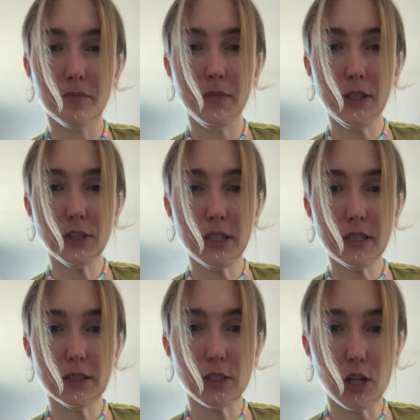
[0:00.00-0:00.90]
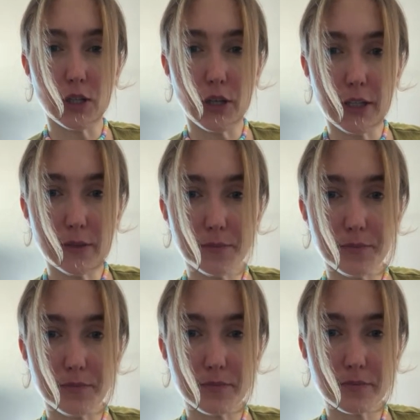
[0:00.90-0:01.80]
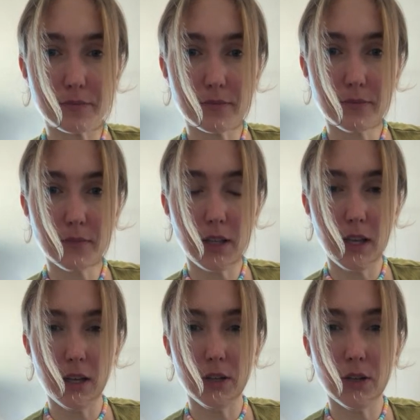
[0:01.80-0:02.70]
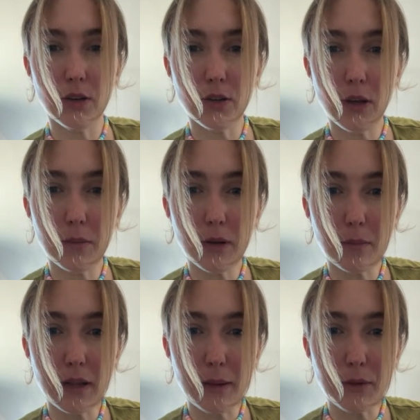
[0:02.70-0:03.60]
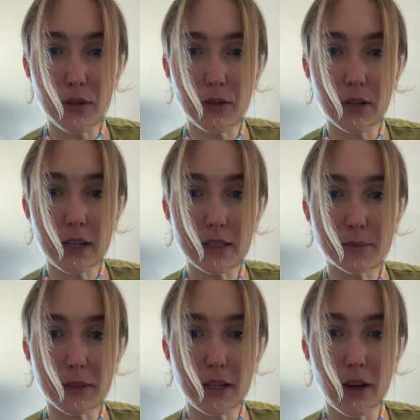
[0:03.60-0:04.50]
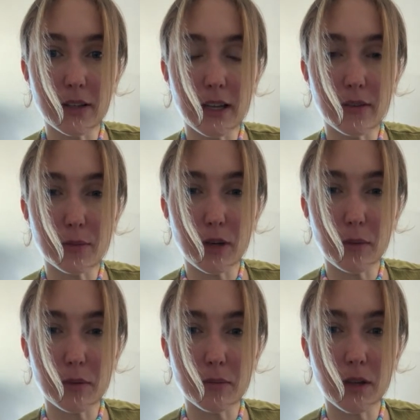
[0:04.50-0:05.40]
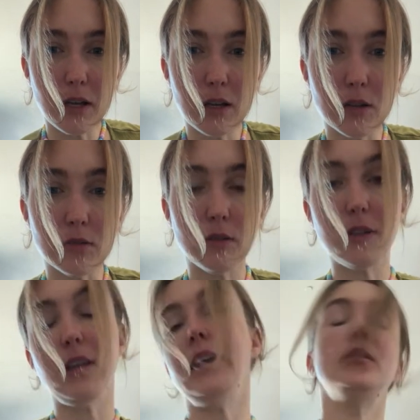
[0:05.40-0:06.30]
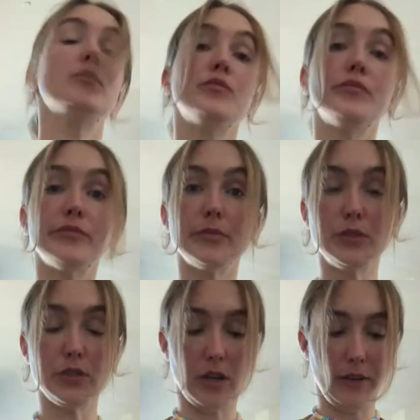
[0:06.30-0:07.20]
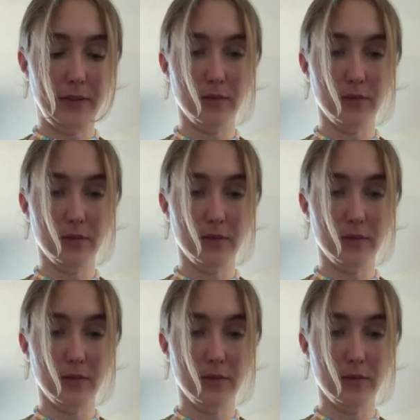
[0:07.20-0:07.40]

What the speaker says: Nishan is all good. No, I'm not blaming you. I guess my account have a problem. Oh, okay. I'm sorry.